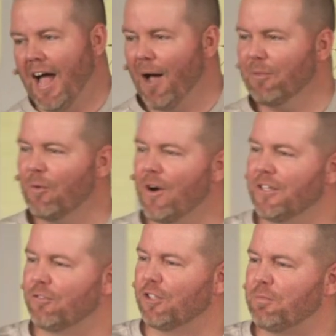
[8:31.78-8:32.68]
I'm the one
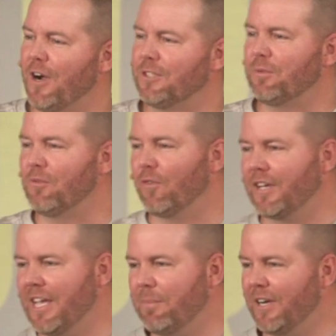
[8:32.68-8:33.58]
that's responsible for
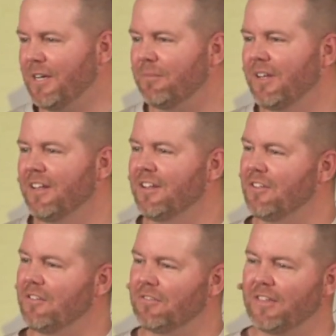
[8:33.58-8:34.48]
keeping him
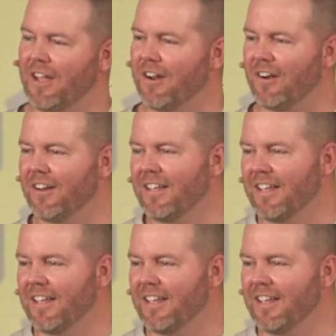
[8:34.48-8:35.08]
there.